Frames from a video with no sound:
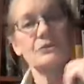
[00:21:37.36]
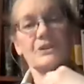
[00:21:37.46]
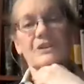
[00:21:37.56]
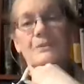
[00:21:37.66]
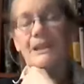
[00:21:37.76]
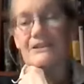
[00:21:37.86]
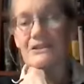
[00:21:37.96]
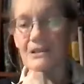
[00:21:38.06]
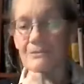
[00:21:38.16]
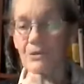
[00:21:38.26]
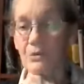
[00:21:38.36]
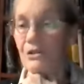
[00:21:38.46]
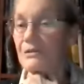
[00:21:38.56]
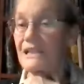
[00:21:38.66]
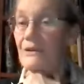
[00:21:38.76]
to expand some of the
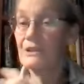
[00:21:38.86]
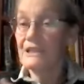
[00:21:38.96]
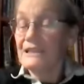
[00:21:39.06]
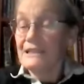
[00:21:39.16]
work now